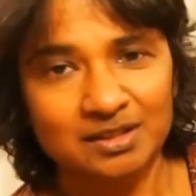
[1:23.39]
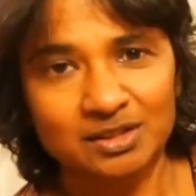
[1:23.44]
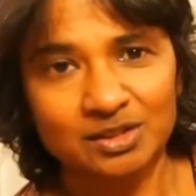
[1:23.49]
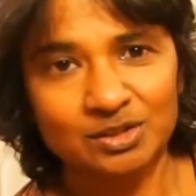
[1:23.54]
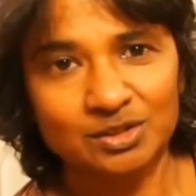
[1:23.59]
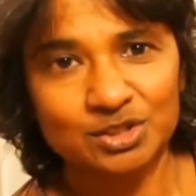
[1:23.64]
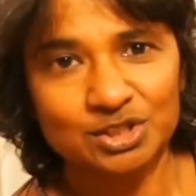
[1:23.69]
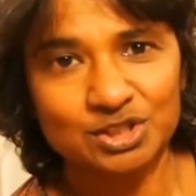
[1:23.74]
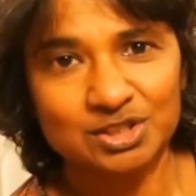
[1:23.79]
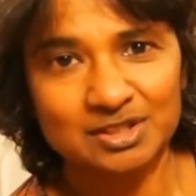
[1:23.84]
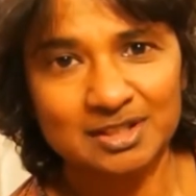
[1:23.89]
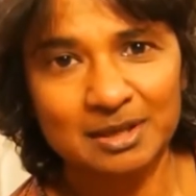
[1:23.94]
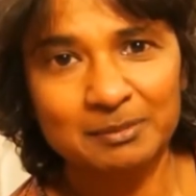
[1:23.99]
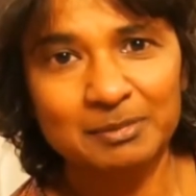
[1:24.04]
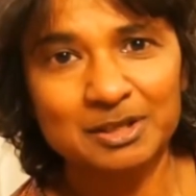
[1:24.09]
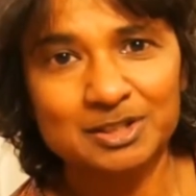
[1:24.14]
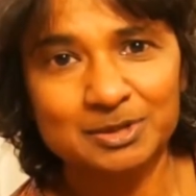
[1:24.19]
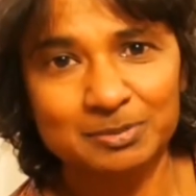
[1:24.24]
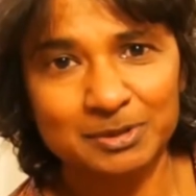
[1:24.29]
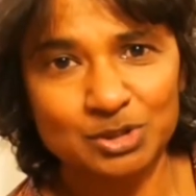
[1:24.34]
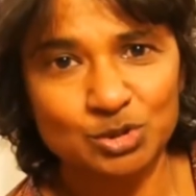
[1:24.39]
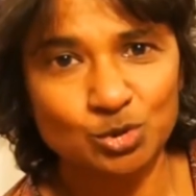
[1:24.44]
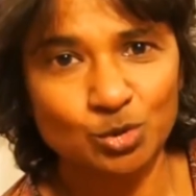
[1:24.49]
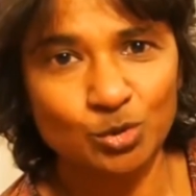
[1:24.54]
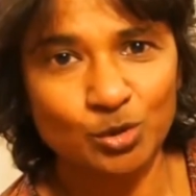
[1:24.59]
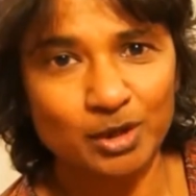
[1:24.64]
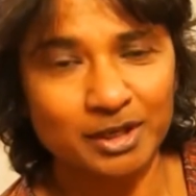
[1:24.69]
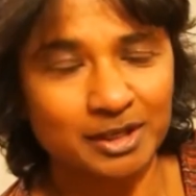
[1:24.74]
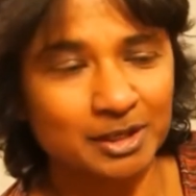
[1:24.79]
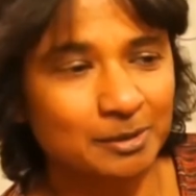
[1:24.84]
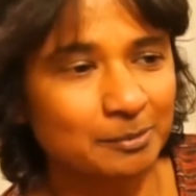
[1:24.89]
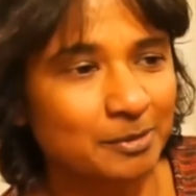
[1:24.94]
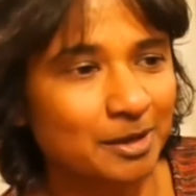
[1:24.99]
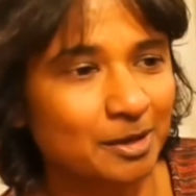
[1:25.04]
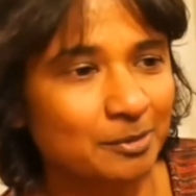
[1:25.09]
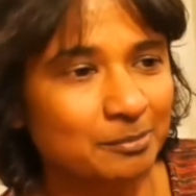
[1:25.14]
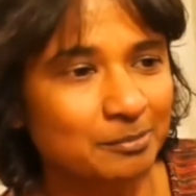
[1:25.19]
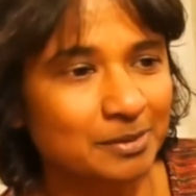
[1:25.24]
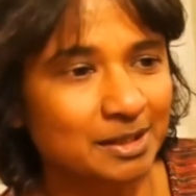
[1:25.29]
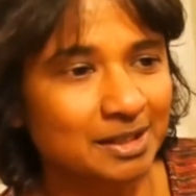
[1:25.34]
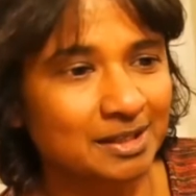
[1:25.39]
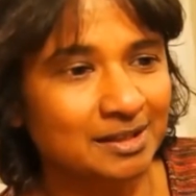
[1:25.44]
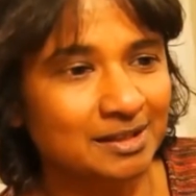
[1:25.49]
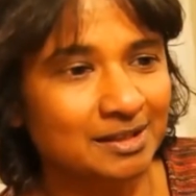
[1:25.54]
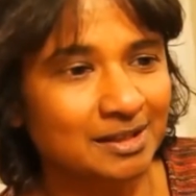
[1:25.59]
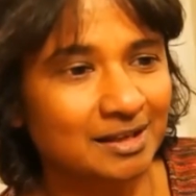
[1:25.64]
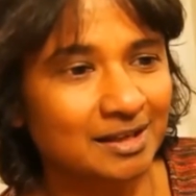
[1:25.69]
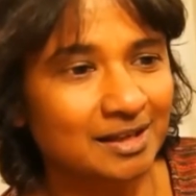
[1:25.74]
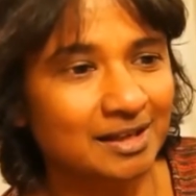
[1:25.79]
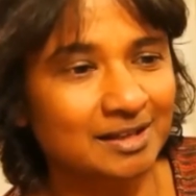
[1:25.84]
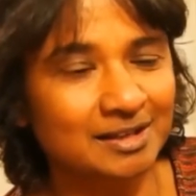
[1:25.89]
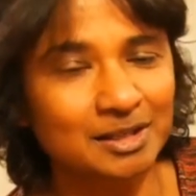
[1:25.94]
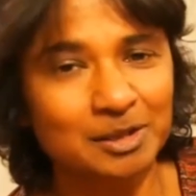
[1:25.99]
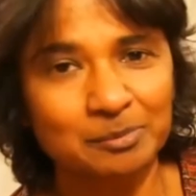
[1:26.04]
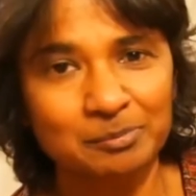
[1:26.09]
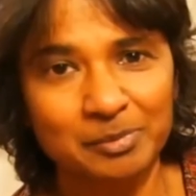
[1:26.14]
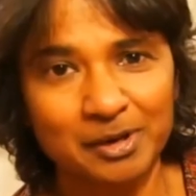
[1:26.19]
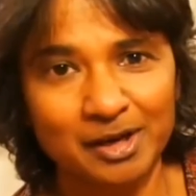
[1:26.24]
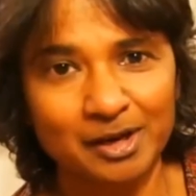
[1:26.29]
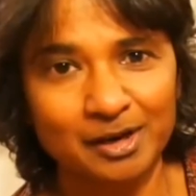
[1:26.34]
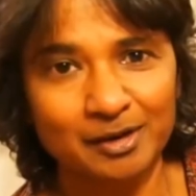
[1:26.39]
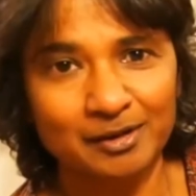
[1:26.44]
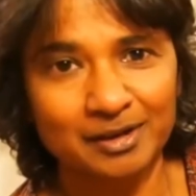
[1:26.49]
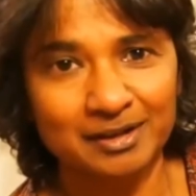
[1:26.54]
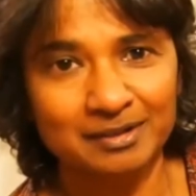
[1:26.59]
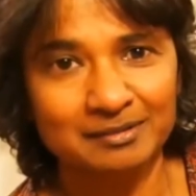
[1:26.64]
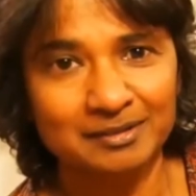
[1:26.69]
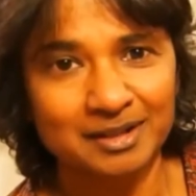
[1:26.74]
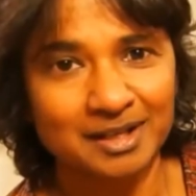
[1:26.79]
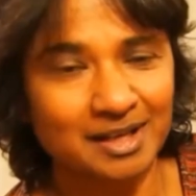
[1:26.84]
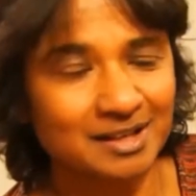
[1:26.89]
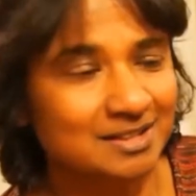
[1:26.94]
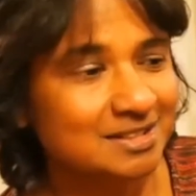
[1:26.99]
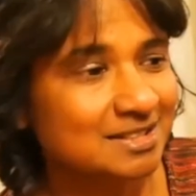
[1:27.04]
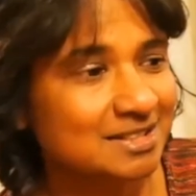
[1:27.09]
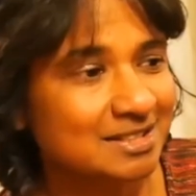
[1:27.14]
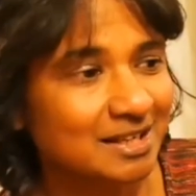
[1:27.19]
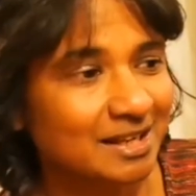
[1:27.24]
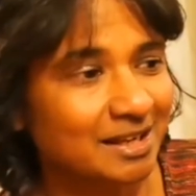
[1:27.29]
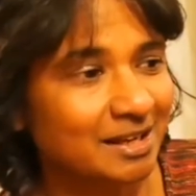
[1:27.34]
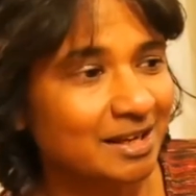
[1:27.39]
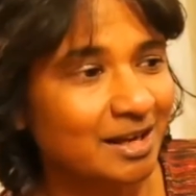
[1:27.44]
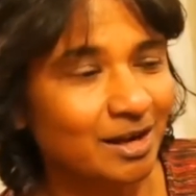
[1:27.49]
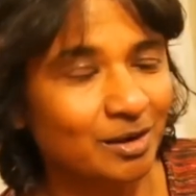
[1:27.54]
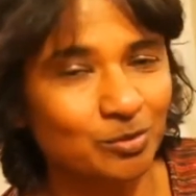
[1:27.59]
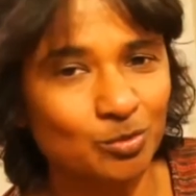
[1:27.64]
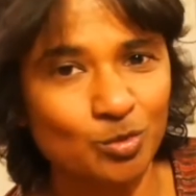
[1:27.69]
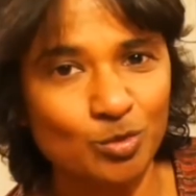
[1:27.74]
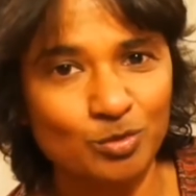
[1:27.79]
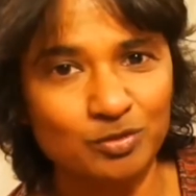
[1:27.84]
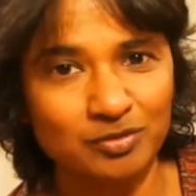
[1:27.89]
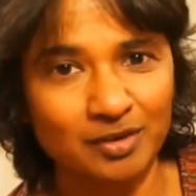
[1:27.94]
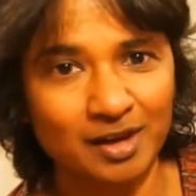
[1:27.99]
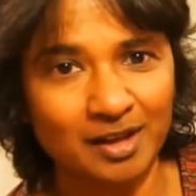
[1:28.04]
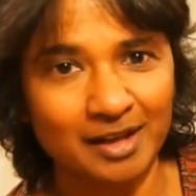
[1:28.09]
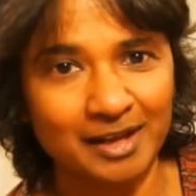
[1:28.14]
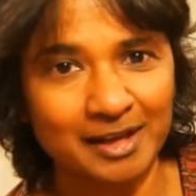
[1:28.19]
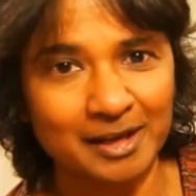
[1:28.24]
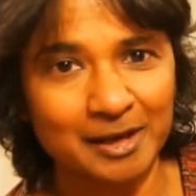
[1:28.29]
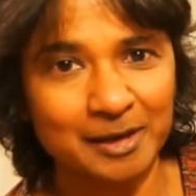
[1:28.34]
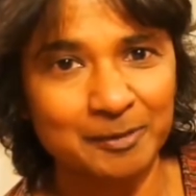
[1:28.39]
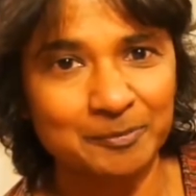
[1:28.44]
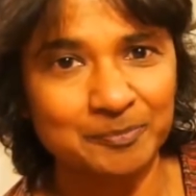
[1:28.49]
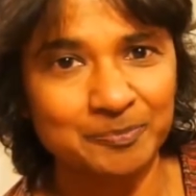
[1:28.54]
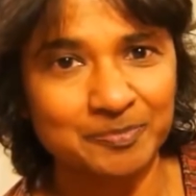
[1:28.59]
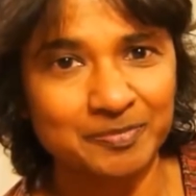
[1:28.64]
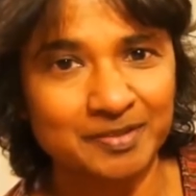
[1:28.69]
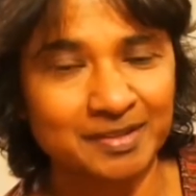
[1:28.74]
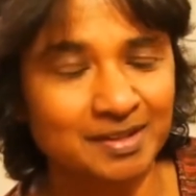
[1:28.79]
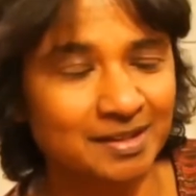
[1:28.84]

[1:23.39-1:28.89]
Gosh, they must be talking about me and comparing and saying how awful I am.